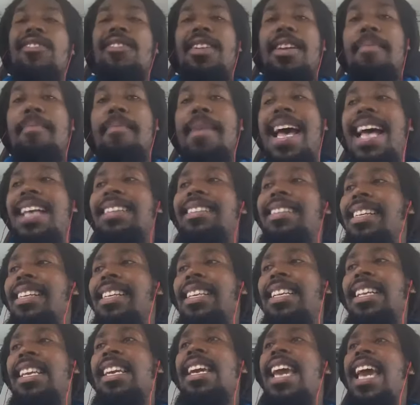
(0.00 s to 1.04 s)
your
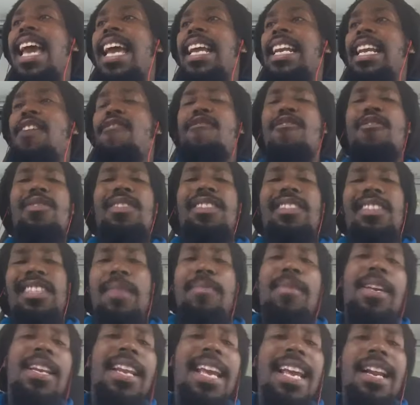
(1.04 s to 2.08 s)
masculinity and they feel
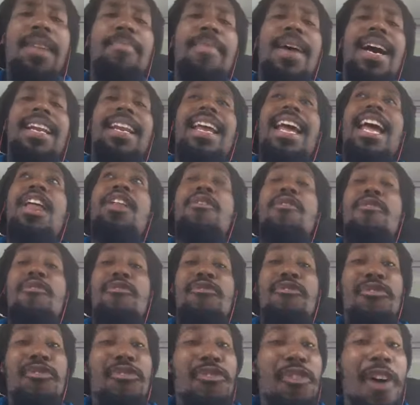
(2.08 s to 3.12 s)
intimidated by that.
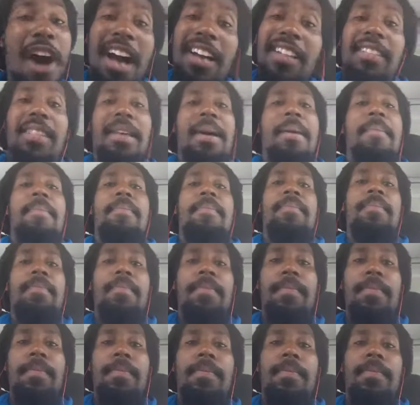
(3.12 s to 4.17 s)
Fuck them.
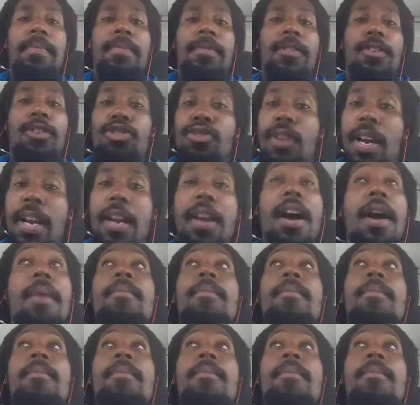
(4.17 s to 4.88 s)
Straight up.